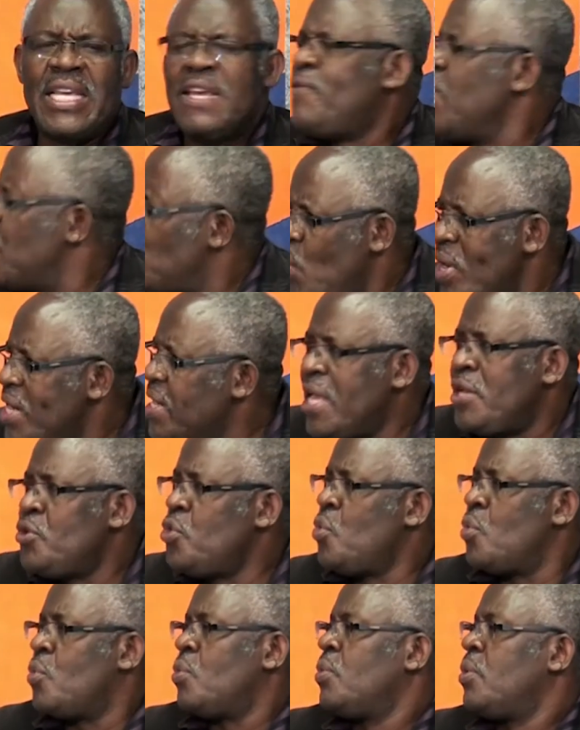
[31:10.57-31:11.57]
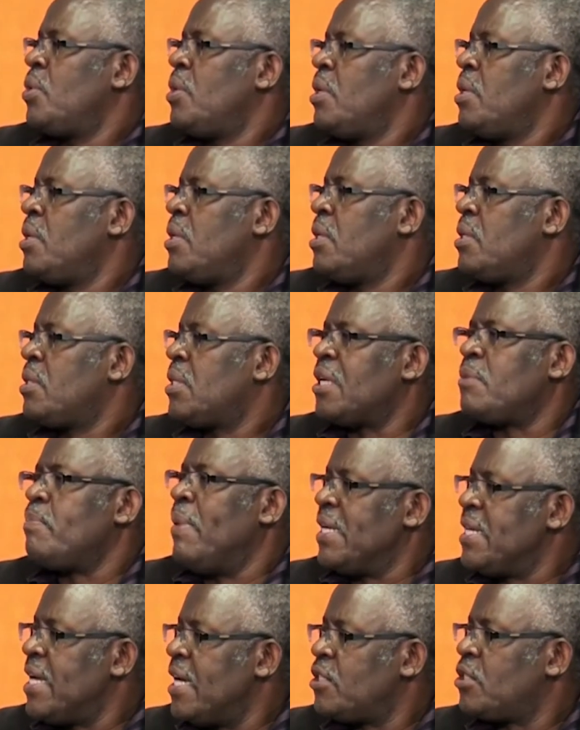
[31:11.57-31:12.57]
even when they know that
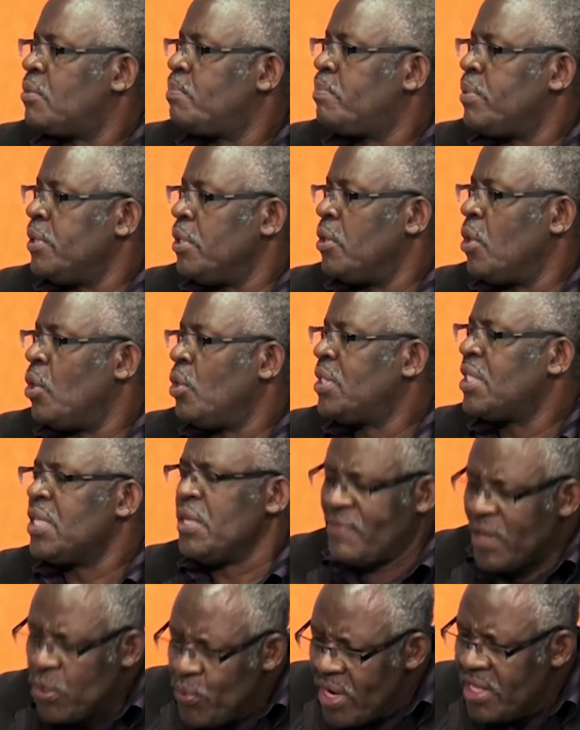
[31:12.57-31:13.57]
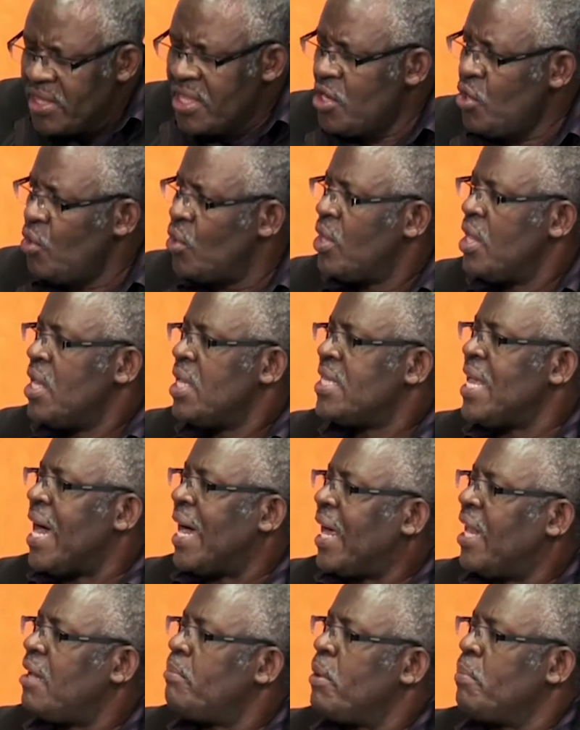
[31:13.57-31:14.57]
money has been lost, even when they know they are
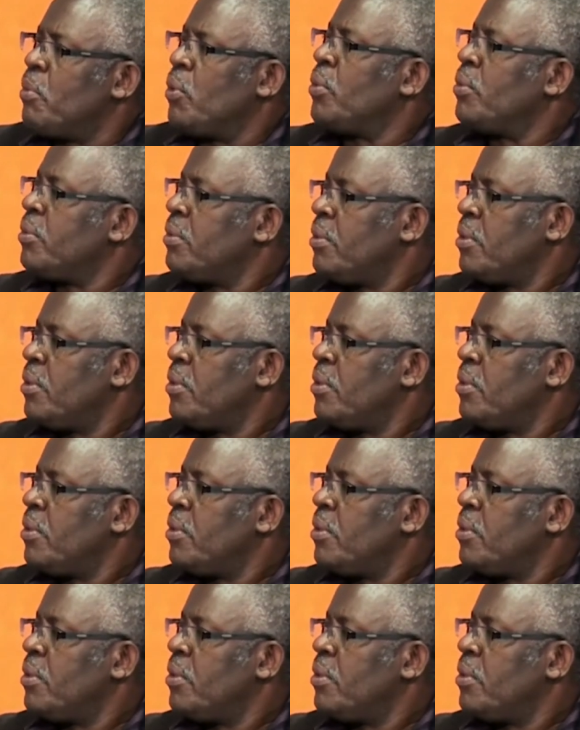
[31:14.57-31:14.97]
culpable.